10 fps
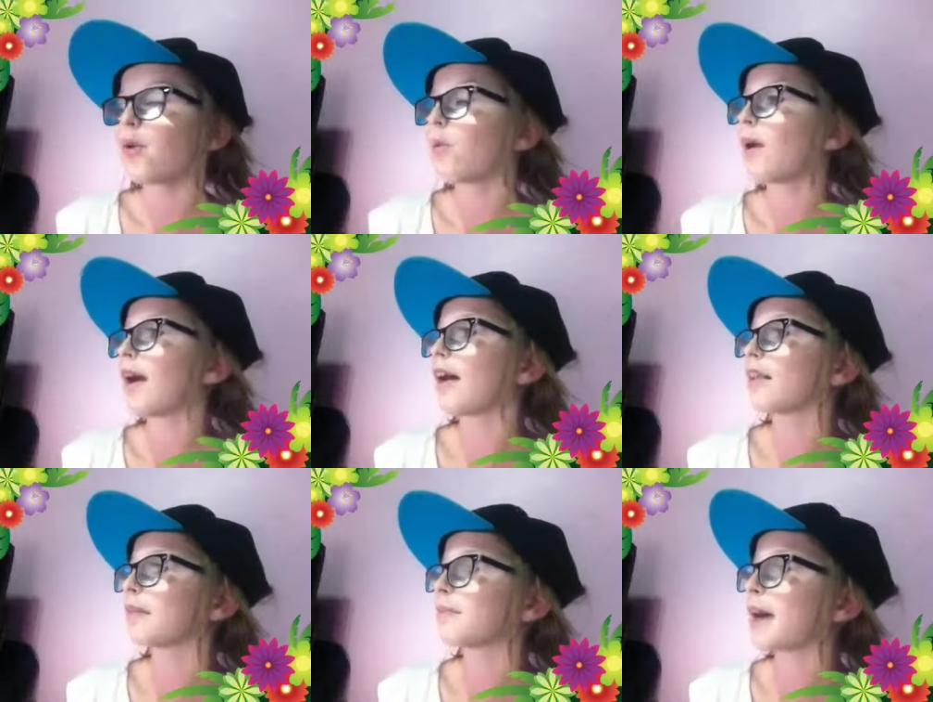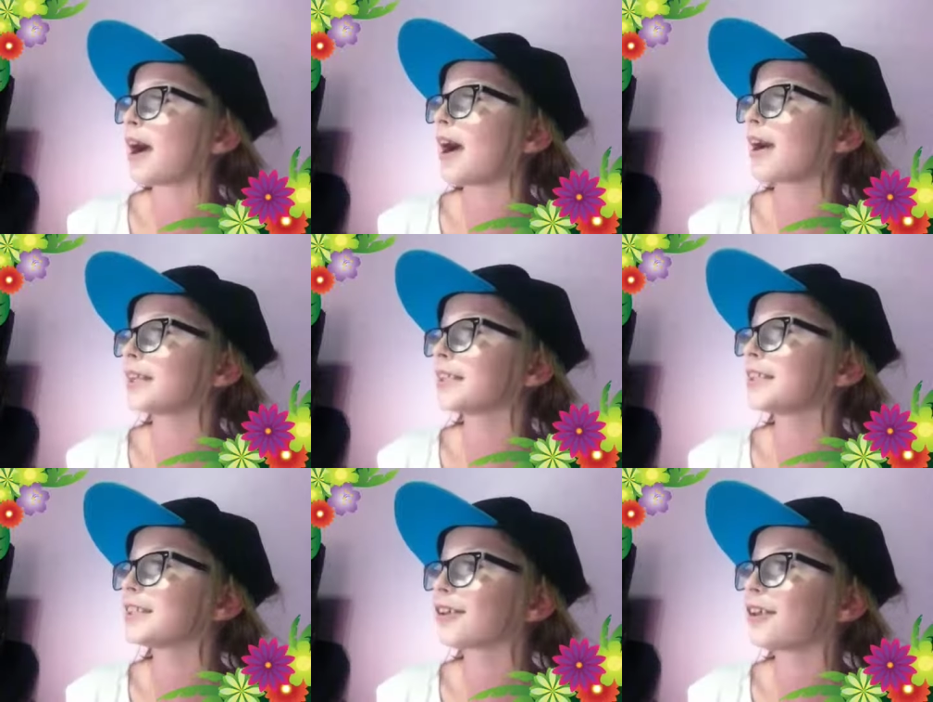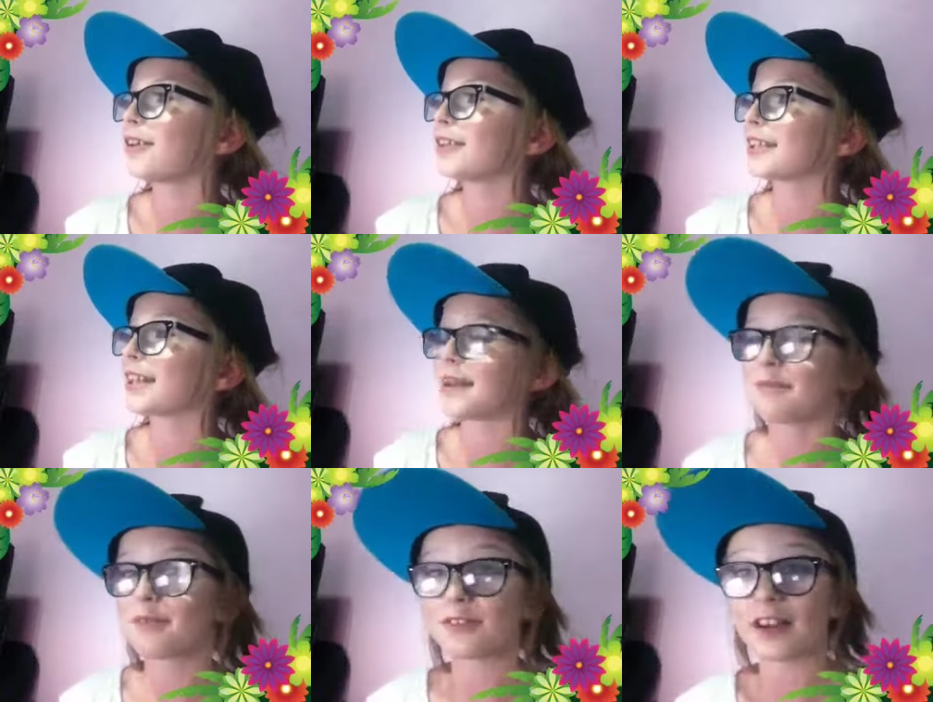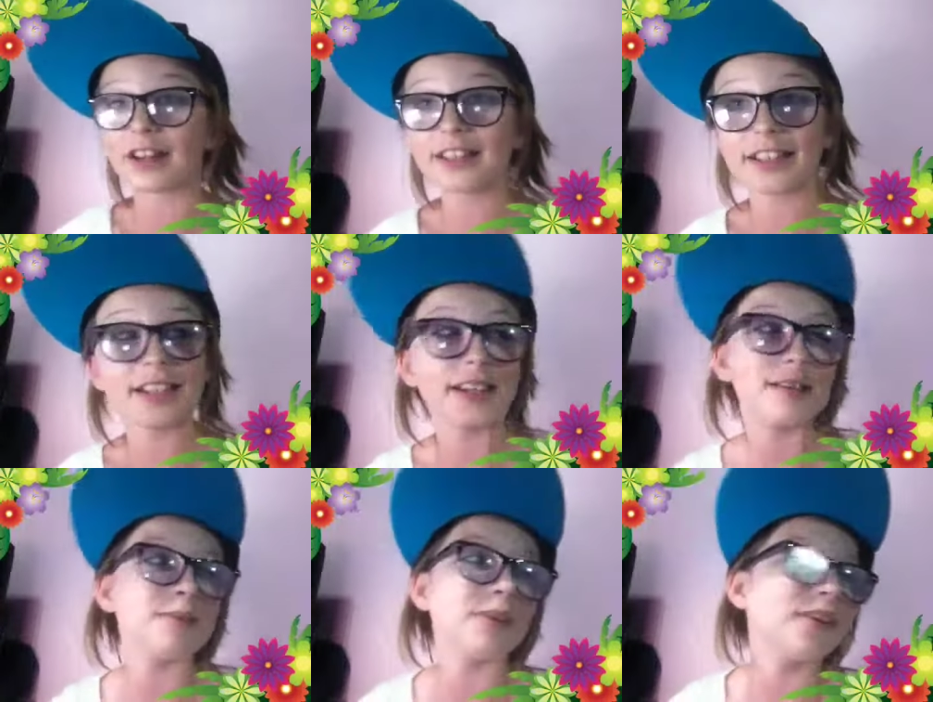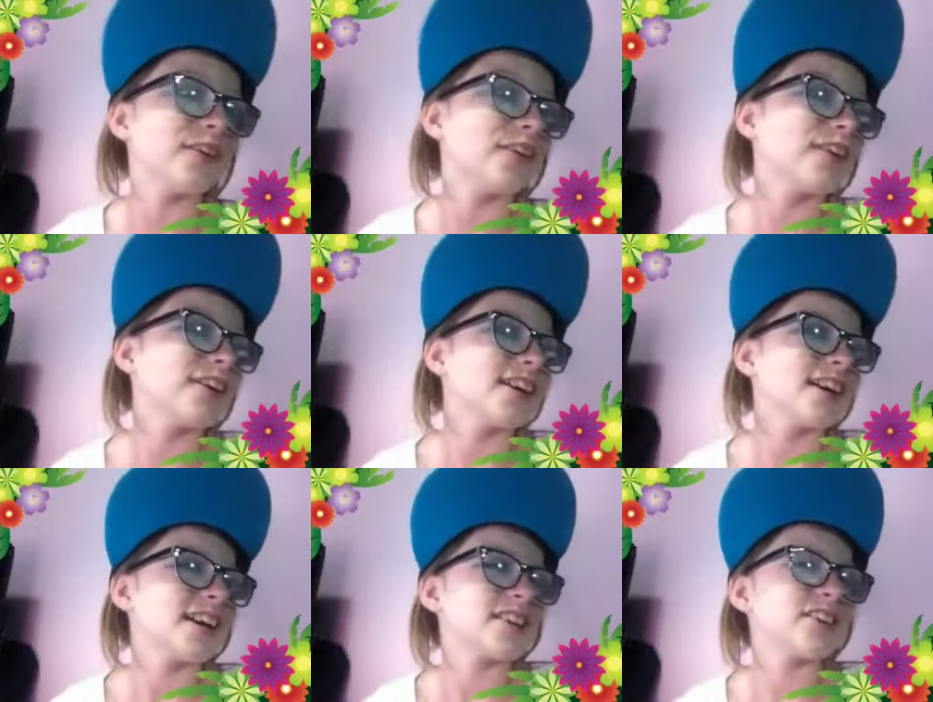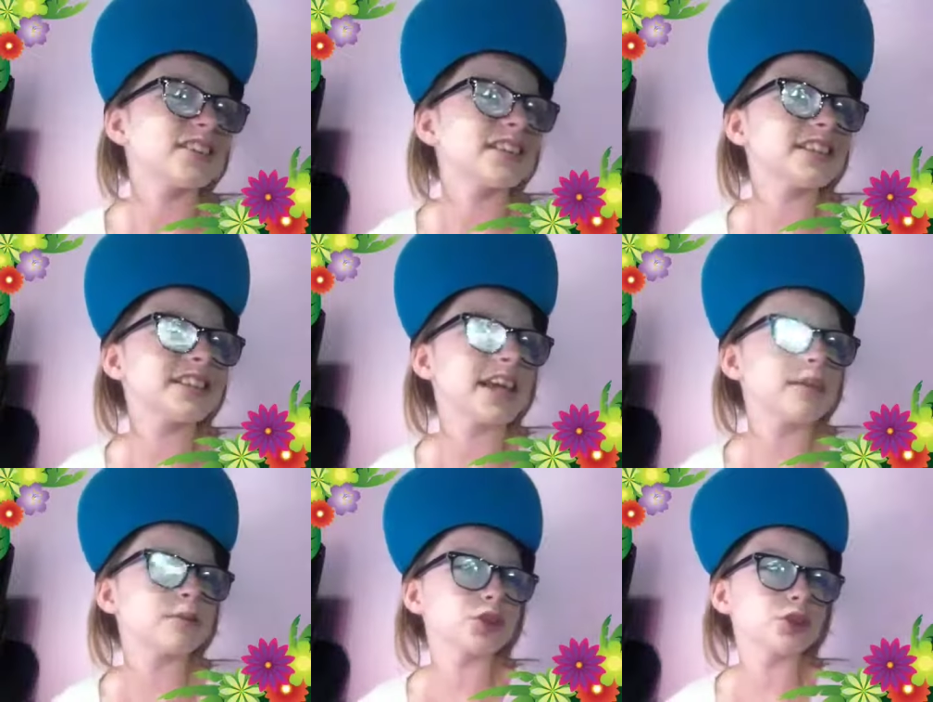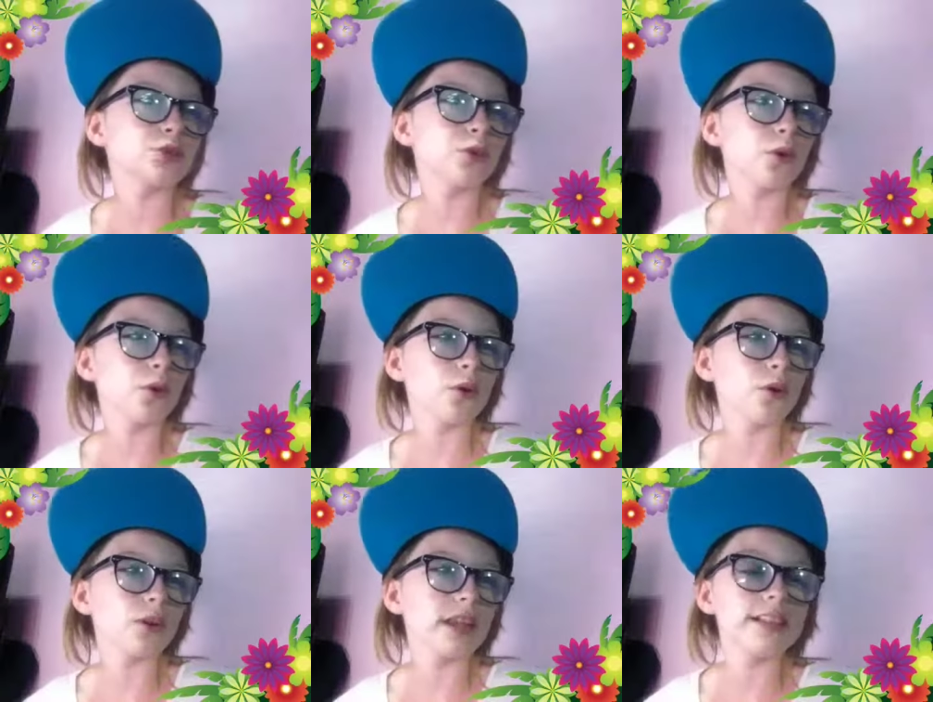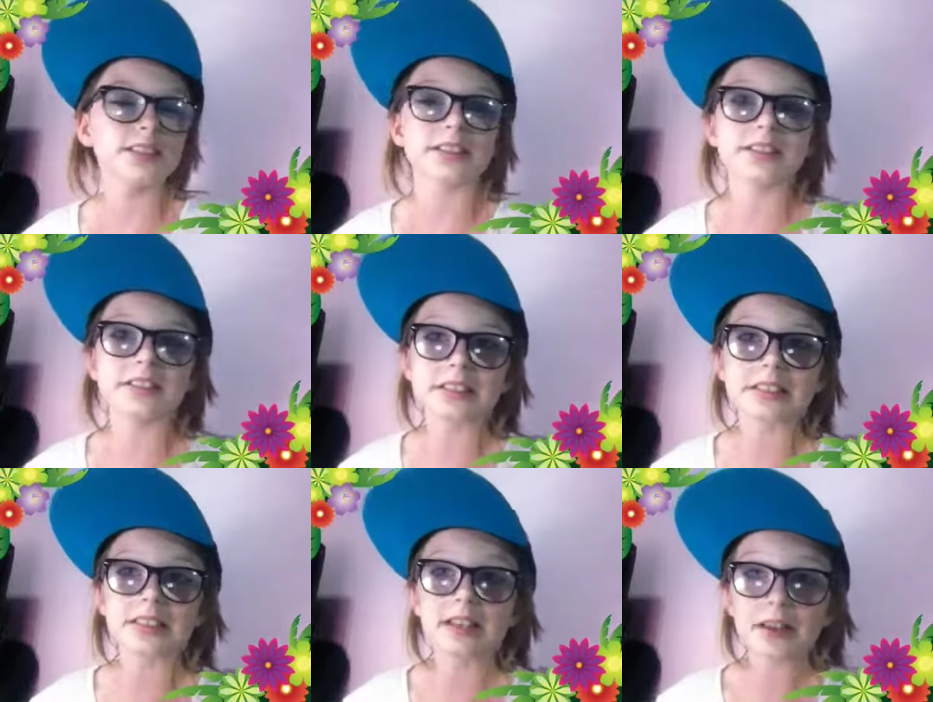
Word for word: Well, my sister calls him Franklin, but because his name's just four letters,